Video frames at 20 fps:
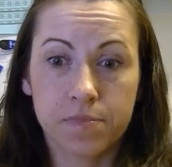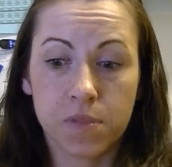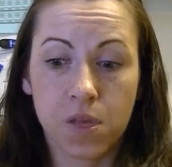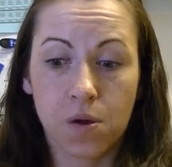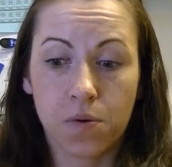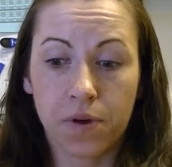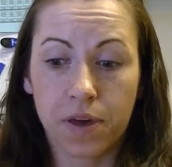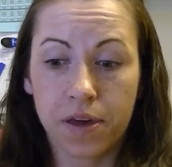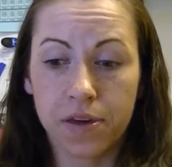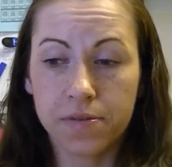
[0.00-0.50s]

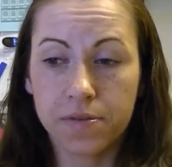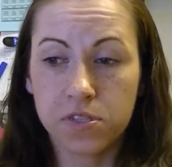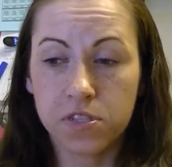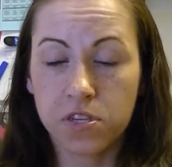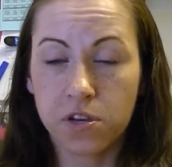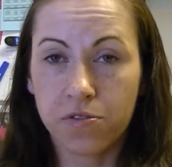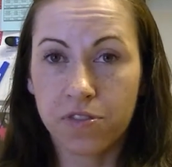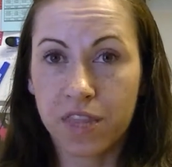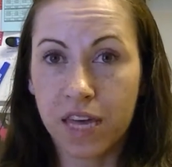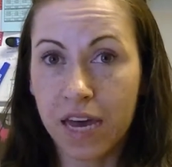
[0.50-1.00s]
Okay,
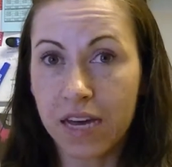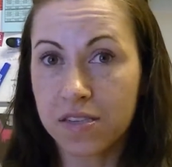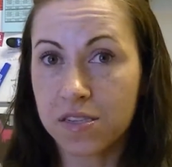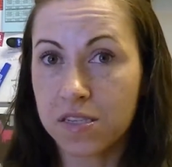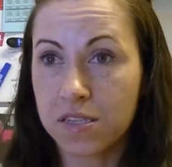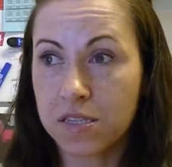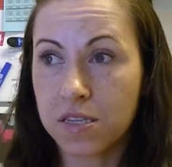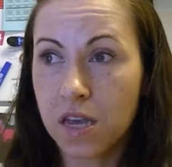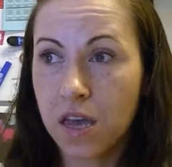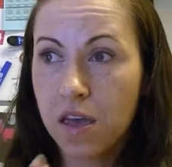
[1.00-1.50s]
so
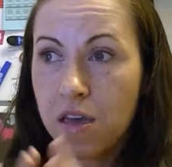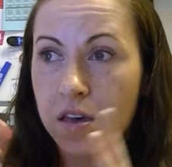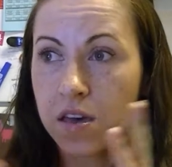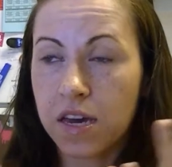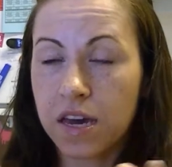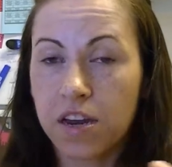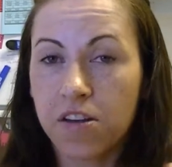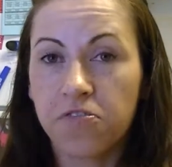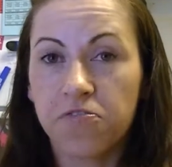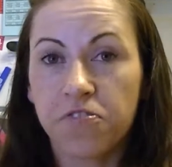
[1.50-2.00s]
that's
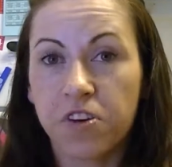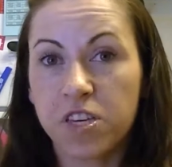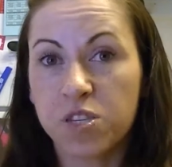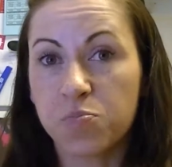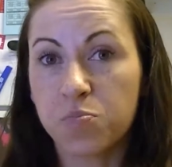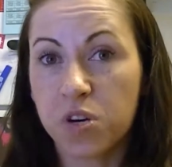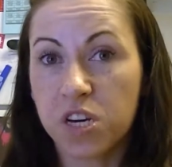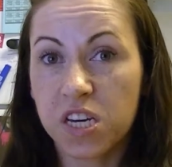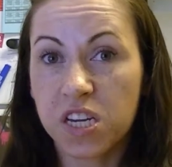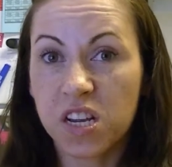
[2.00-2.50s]
kind of
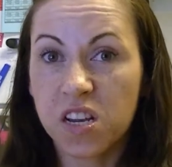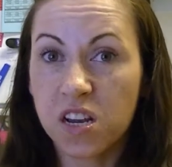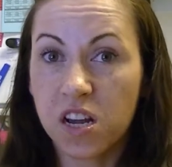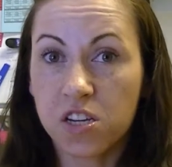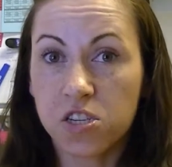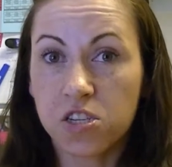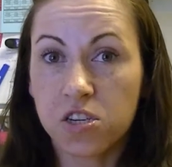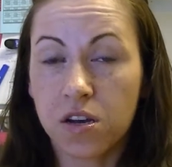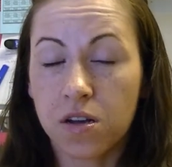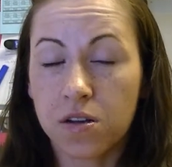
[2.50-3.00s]
Facebook in a
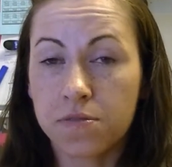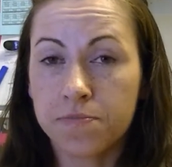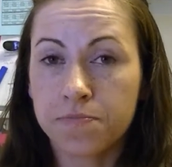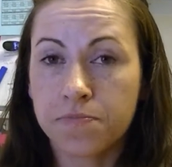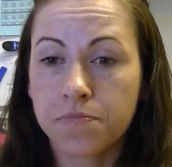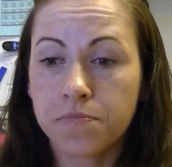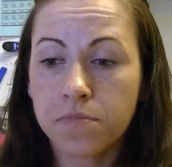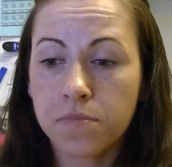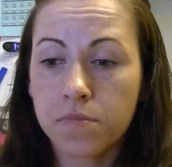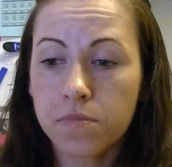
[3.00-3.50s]
nutshell.
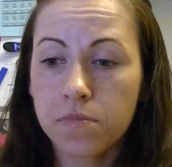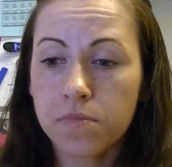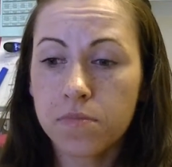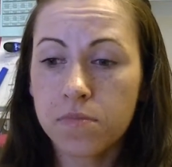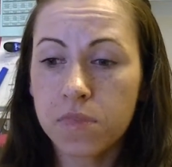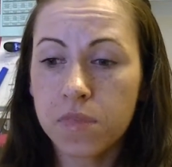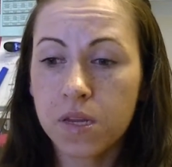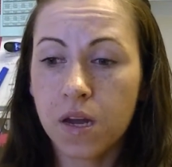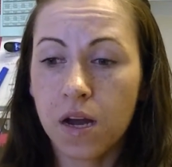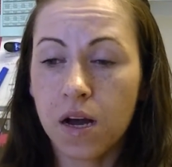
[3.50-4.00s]

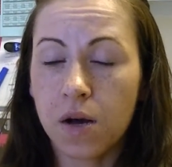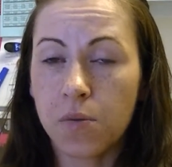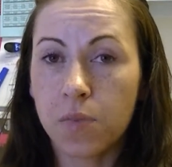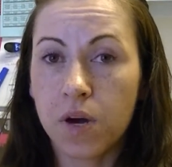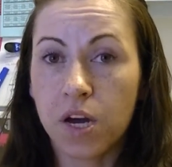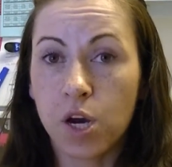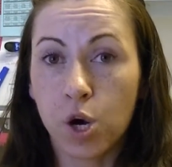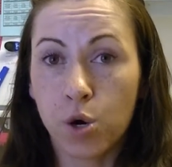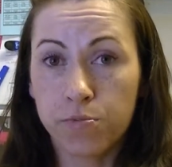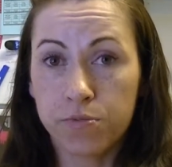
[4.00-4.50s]

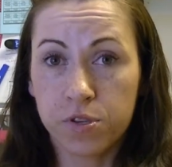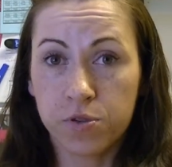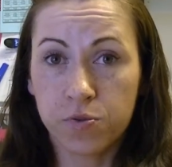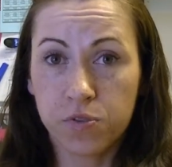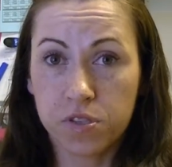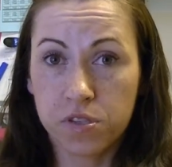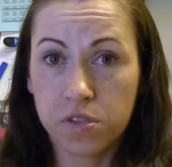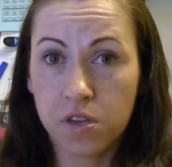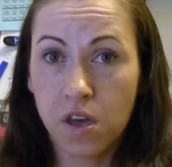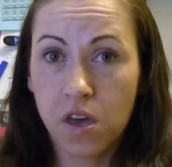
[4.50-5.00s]
I hope this
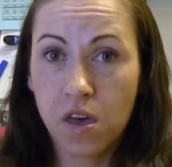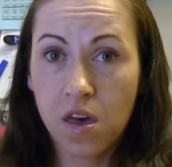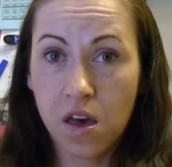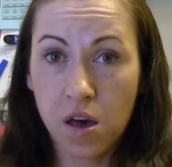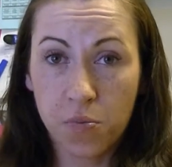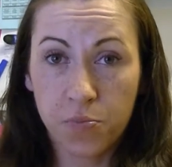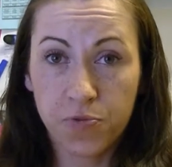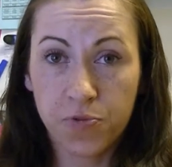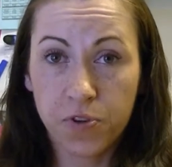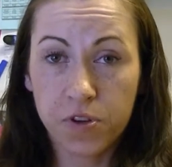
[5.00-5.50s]
was
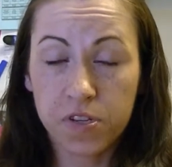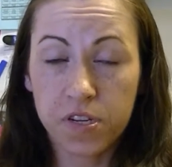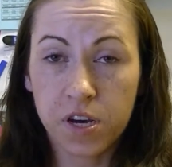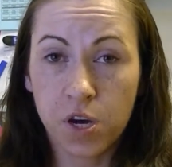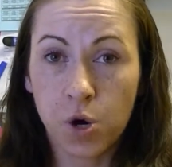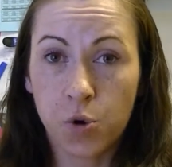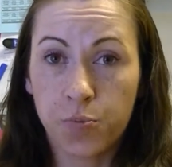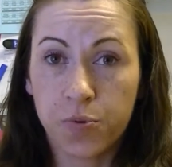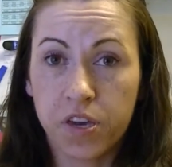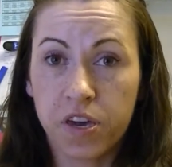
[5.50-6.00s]
helpful, and I
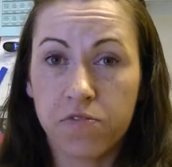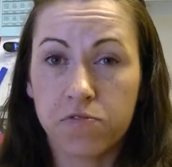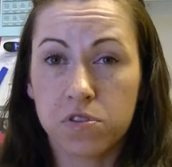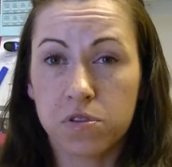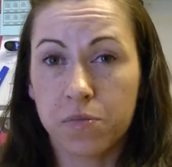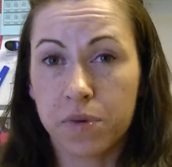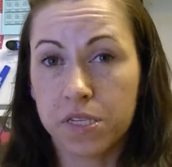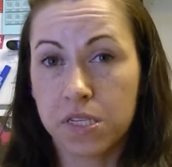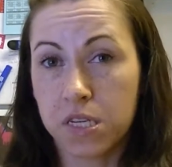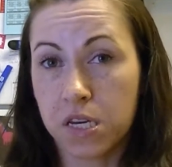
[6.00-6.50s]
hope it gave you
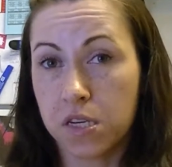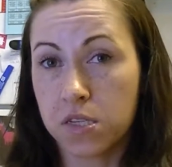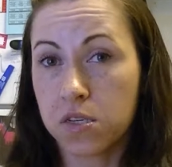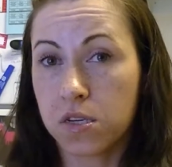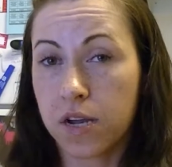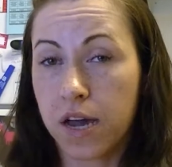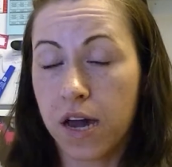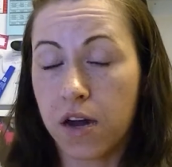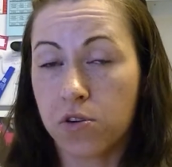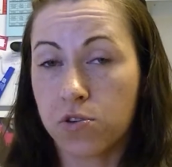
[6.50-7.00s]
some ideas
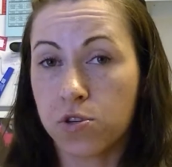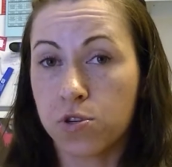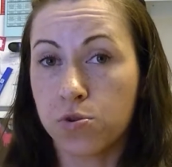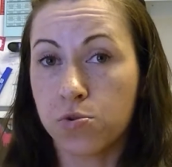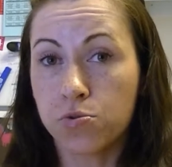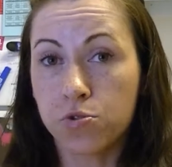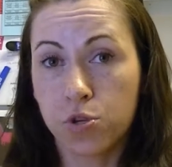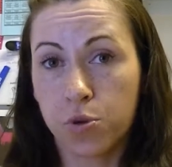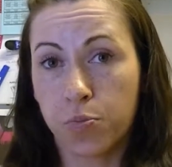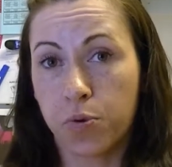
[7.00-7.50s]
on how to
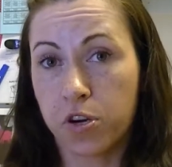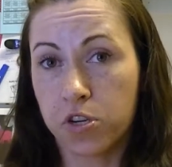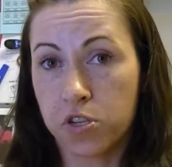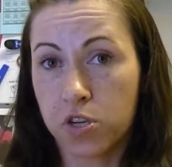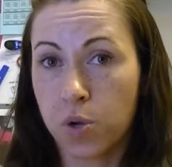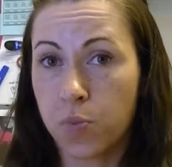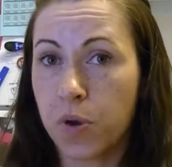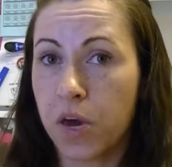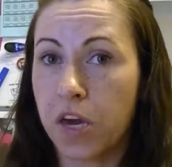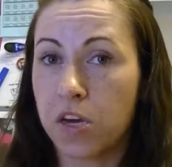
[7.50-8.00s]
use your
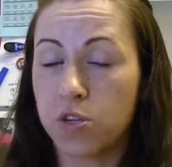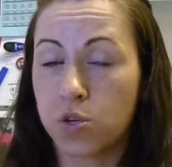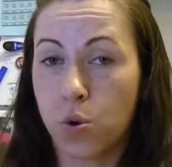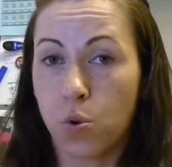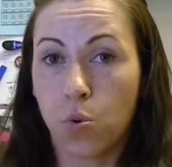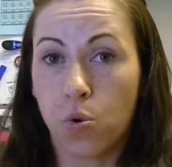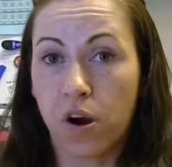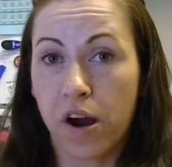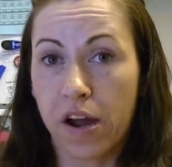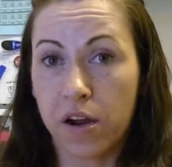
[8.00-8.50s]
personal page
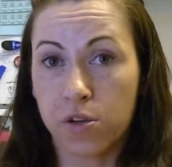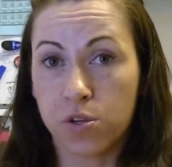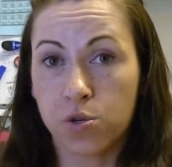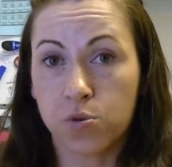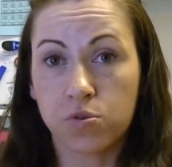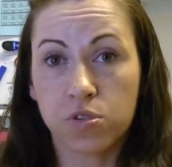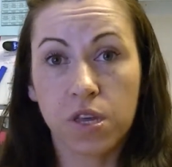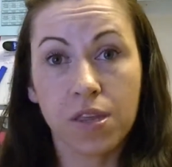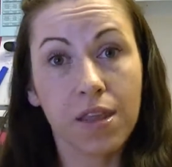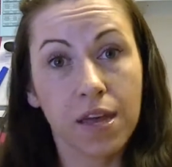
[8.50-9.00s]
or how to
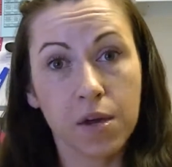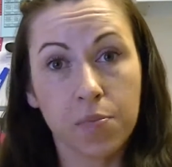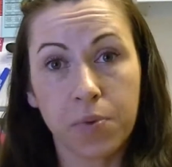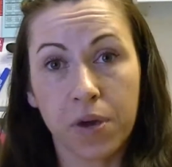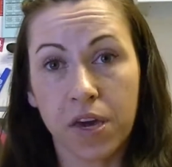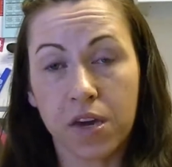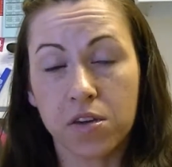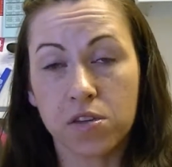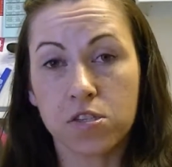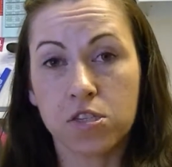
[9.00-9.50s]
use a like
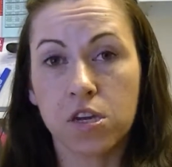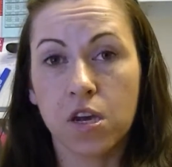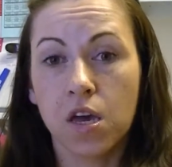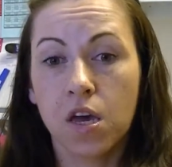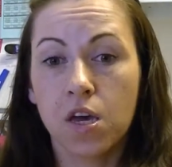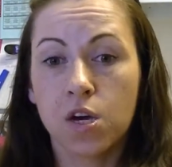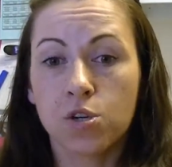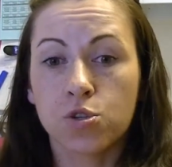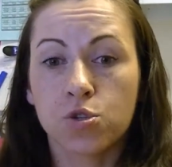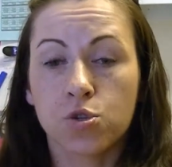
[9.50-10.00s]
page
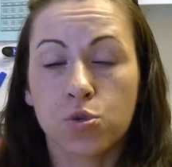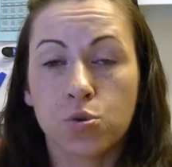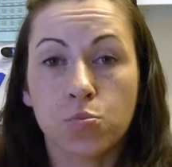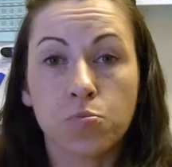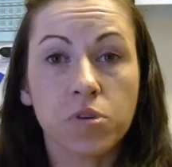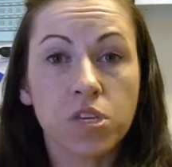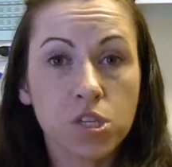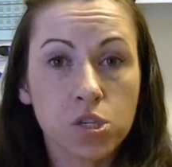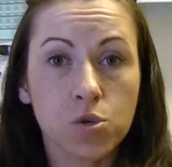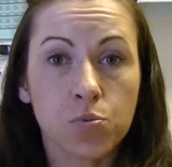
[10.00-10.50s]
to
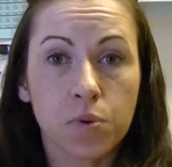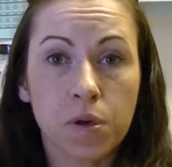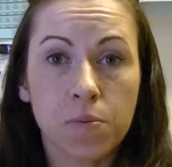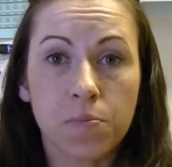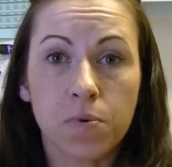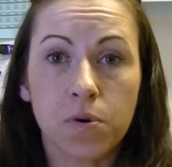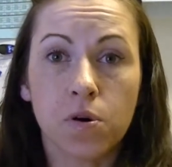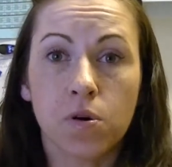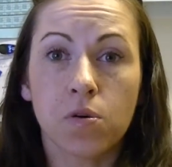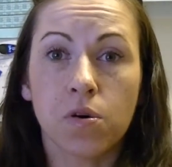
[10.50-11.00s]
meet new
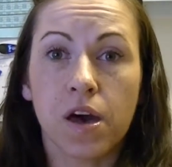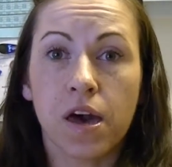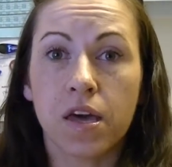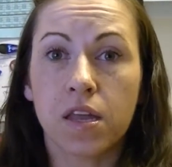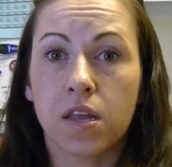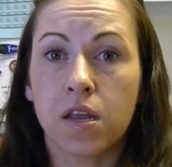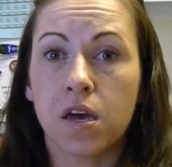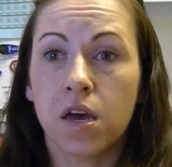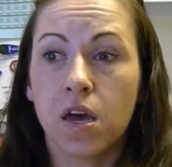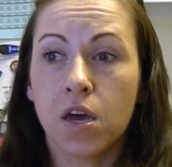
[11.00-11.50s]
people
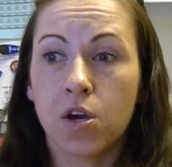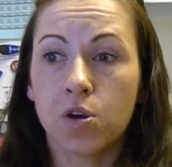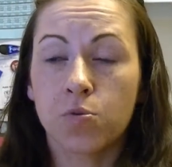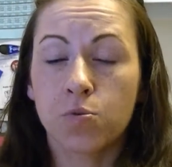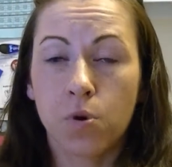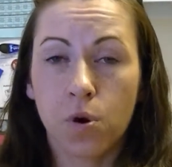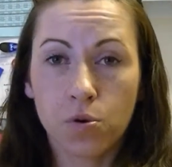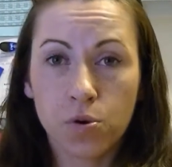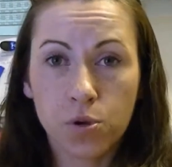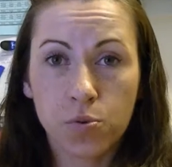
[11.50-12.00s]
and
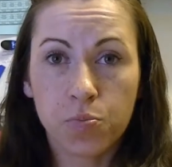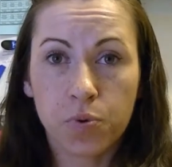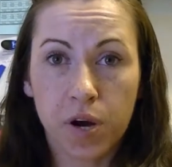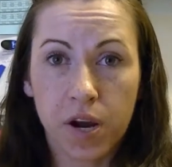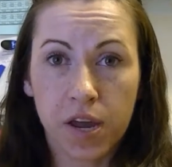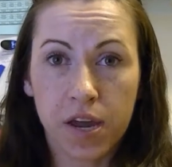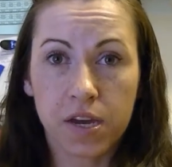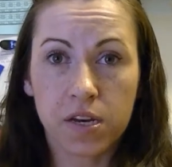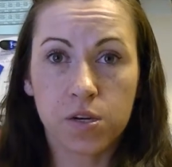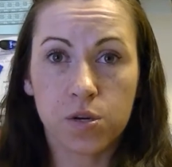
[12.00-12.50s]
grow your
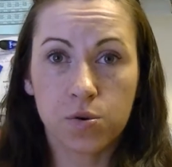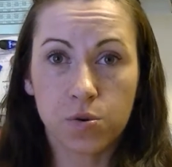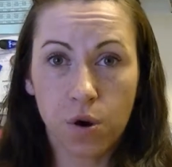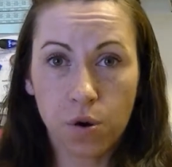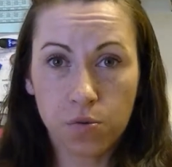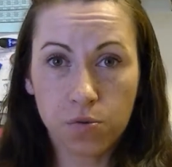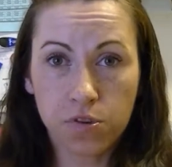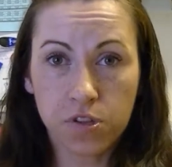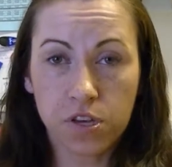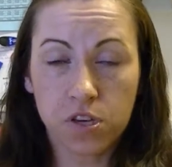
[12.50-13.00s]
brand,
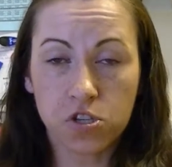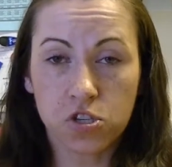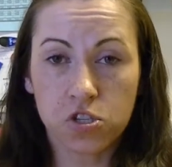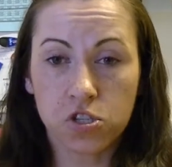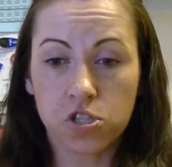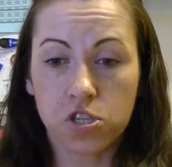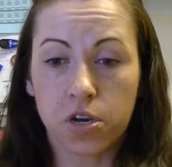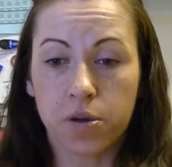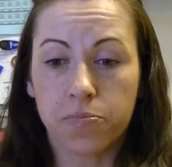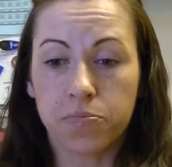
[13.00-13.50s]
grow
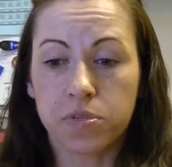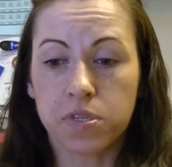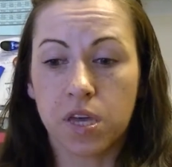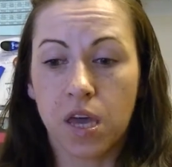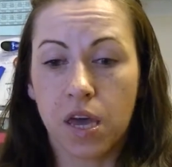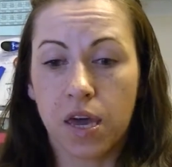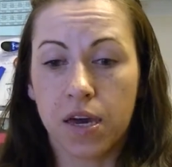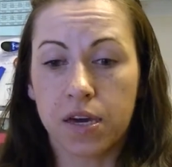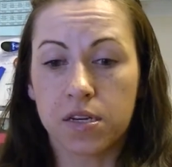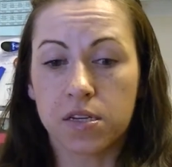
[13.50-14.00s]
relationships,
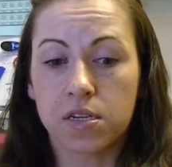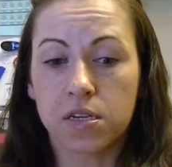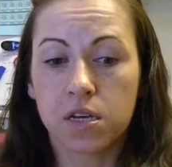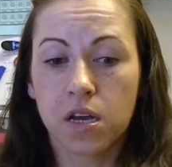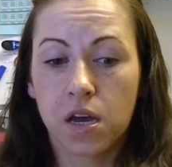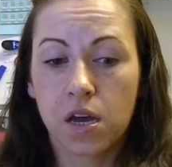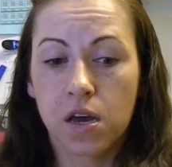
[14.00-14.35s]
and